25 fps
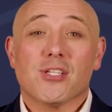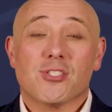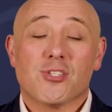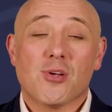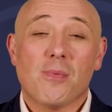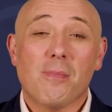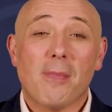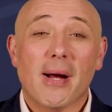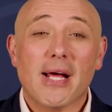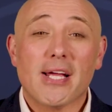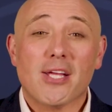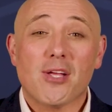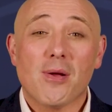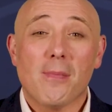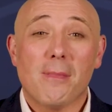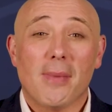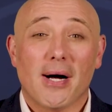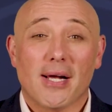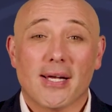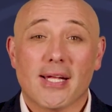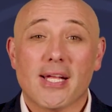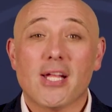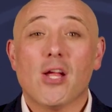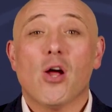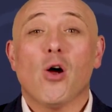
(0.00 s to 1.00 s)
to make your
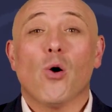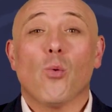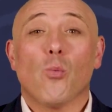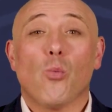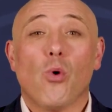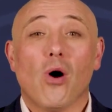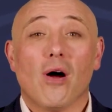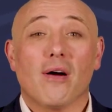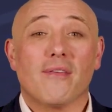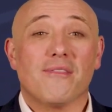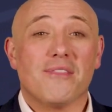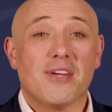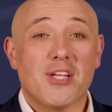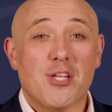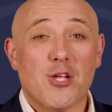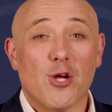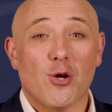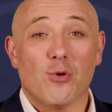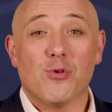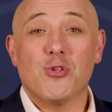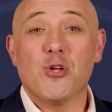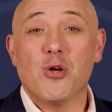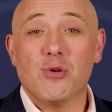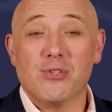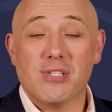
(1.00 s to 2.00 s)
money work for
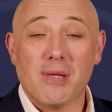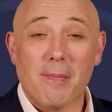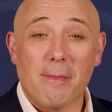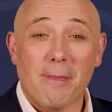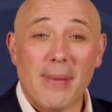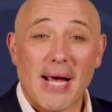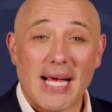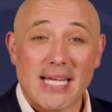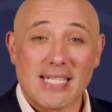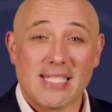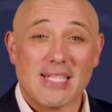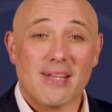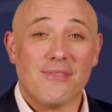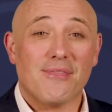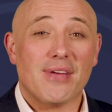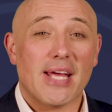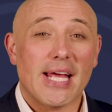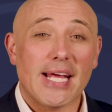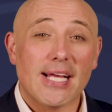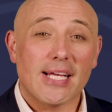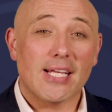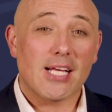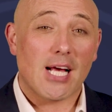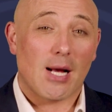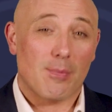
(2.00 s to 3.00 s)
you using passive
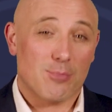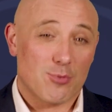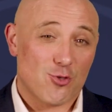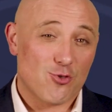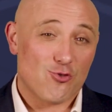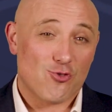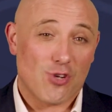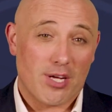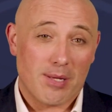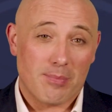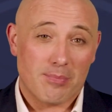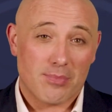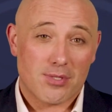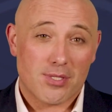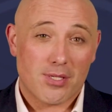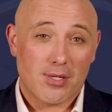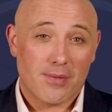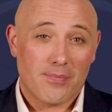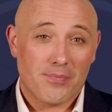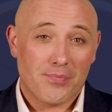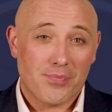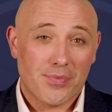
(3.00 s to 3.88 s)
income streams.